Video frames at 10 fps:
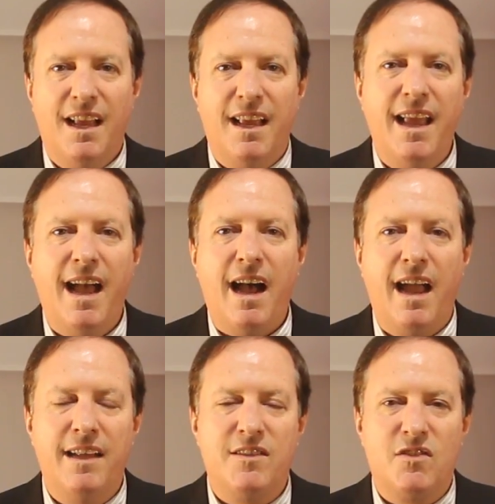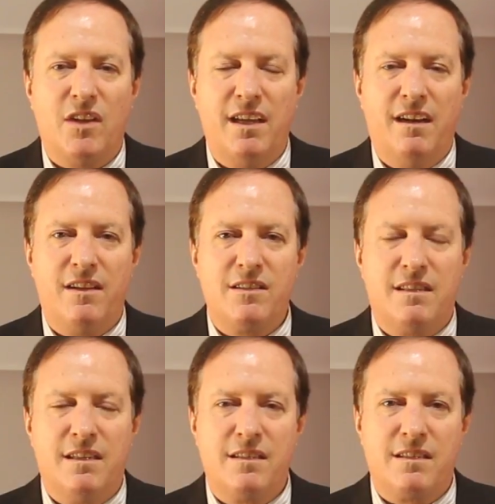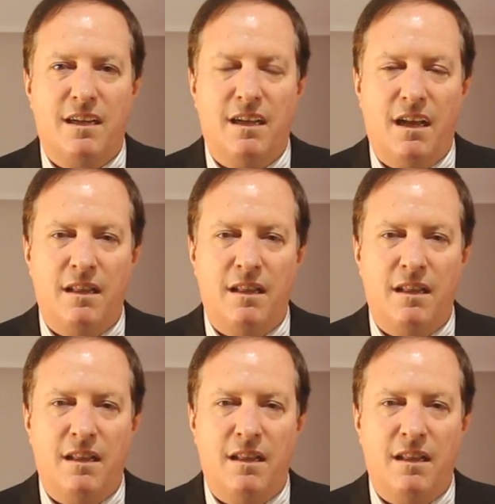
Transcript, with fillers: Yeah, it's uh, you know there's there's a,